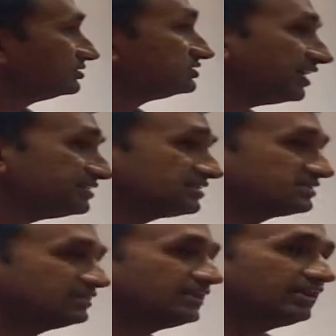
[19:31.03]
chances are
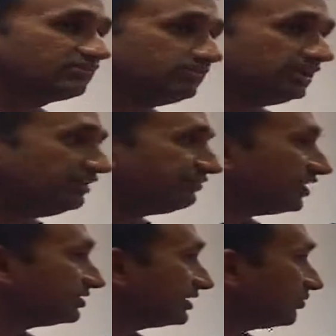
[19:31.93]
that it will be
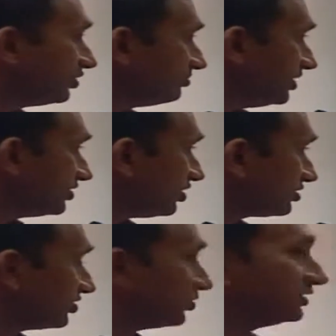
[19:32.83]
defunct, there won't be a
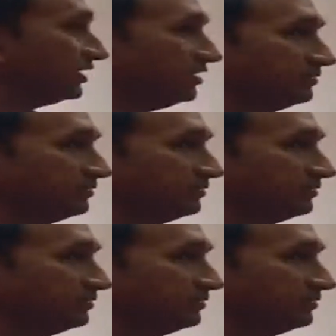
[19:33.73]
doctor over there.